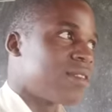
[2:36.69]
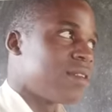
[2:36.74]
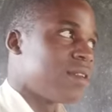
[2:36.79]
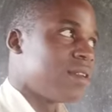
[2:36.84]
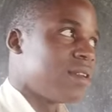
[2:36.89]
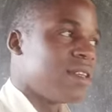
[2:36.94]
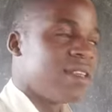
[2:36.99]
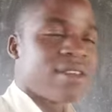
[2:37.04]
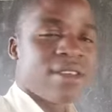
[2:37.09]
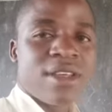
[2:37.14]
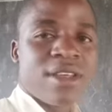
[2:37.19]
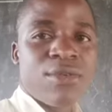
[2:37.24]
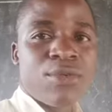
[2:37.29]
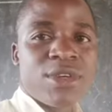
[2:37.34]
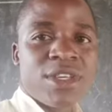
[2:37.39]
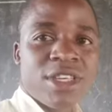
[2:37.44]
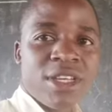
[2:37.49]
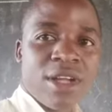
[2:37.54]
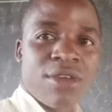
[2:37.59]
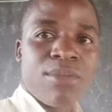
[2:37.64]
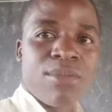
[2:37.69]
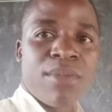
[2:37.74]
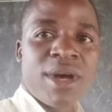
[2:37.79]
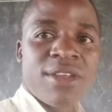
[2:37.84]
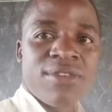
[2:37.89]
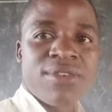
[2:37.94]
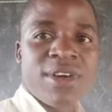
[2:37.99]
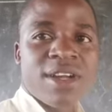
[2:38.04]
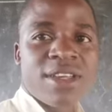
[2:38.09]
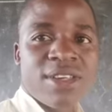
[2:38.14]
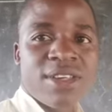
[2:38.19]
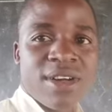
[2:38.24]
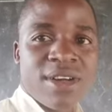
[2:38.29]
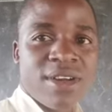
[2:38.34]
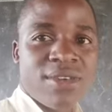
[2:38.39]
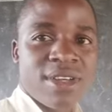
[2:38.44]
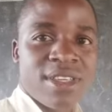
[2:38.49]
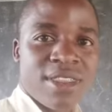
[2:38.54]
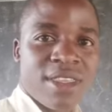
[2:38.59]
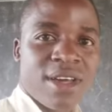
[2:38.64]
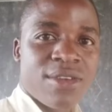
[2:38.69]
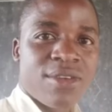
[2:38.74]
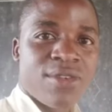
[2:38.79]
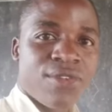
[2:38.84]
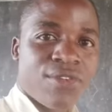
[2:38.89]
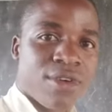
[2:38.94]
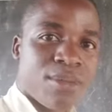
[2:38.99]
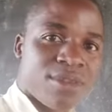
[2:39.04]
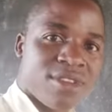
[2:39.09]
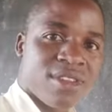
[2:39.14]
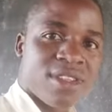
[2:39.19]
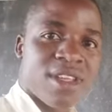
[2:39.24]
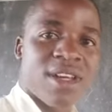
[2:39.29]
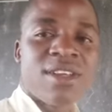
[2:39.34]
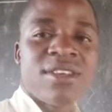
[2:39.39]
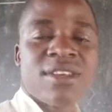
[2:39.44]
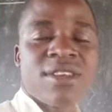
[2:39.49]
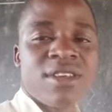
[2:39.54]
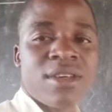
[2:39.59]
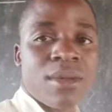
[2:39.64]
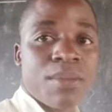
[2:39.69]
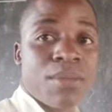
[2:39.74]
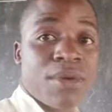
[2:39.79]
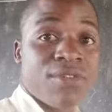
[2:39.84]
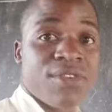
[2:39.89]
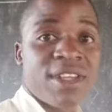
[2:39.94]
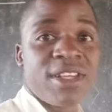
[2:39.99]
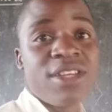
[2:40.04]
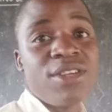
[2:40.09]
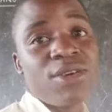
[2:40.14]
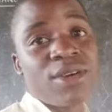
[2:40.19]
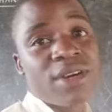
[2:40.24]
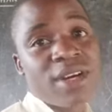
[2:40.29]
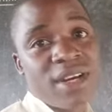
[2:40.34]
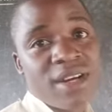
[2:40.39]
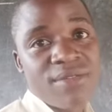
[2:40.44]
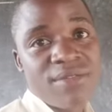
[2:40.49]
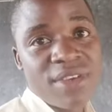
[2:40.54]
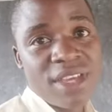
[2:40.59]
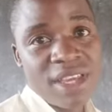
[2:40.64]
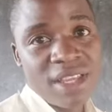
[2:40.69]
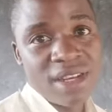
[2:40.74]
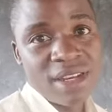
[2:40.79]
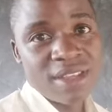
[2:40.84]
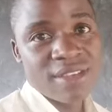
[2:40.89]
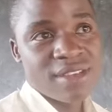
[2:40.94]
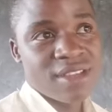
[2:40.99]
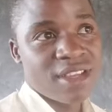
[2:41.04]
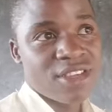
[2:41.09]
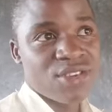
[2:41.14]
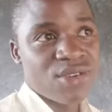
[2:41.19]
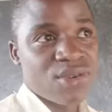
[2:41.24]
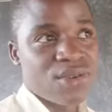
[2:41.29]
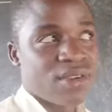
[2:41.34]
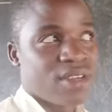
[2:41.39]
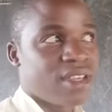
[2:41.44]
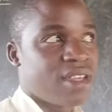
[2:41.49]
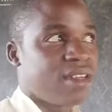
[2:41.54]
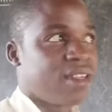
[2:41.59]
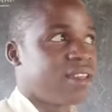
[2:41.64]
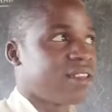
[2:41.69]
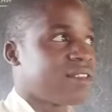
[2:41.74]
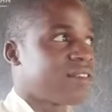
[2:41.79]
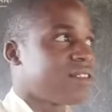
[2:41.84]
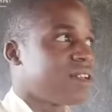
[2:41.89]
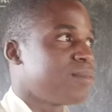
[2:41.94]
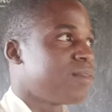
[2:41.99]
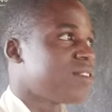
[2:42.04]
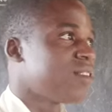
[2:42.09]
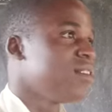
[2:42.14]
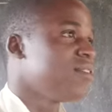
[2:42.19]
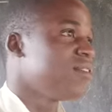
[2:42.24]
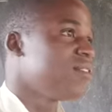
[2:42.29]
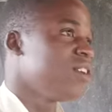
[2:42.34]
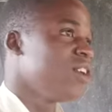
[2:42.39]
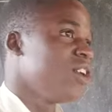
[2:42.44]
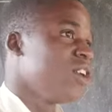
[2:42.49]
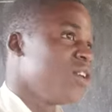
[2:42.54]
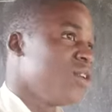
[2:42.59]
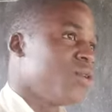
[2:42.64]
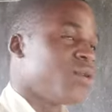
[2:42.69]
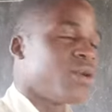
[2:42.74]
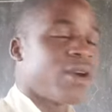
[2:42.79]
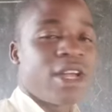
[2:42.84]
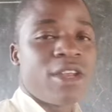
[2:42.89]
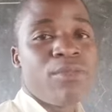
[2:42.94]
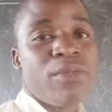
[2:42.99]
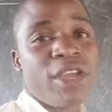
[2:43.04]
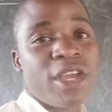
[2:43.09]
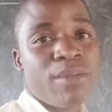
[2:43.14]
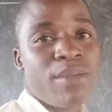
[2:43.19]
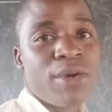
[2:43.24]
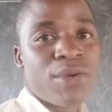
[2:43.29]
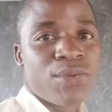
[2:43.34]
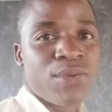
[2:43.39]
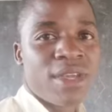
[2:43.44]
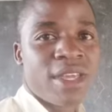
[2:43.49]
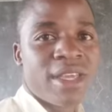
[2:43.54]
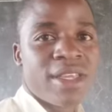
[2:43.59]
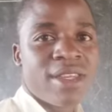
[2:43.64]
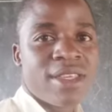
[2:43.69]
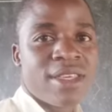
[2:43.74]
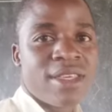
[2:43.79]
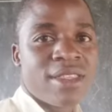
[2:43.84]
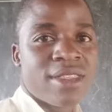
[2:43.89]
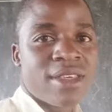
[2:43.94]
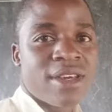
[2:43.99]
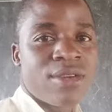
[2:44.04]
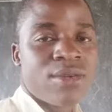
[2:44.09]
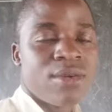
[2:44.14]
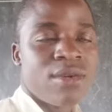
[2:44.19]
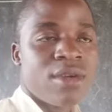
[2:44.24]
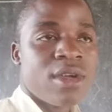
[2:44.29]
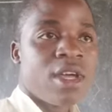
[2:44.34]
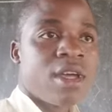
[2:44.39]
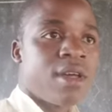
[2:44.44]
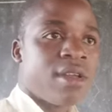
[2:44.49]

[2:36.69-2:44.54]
In this case, we shall manufacture ethanol from starch, provided you have any starch-containing substance, you can be able to get ethanol.